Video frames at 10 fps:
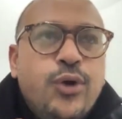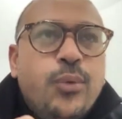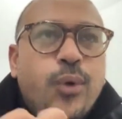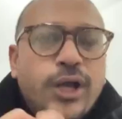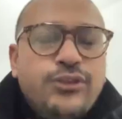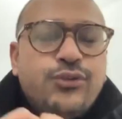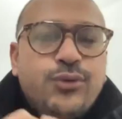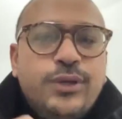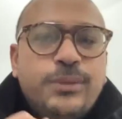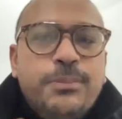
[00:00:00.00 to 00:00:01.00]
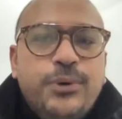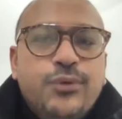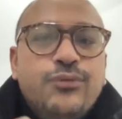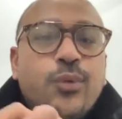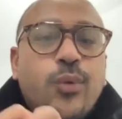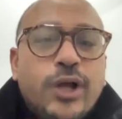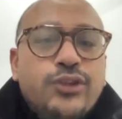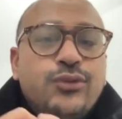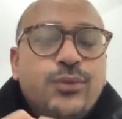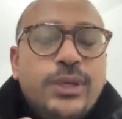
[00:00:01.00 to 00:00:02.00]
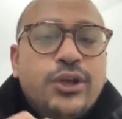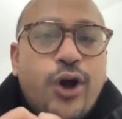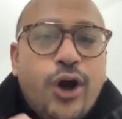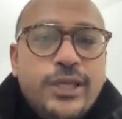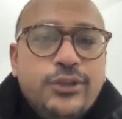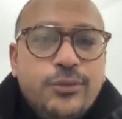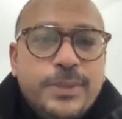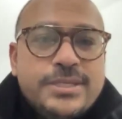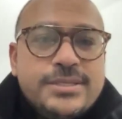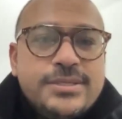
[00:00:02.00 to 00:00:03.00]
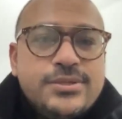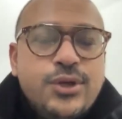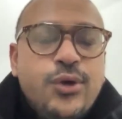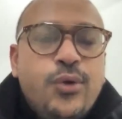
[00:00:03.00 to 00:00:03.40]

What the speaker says: what you could improve or what you're doing wrong in your business,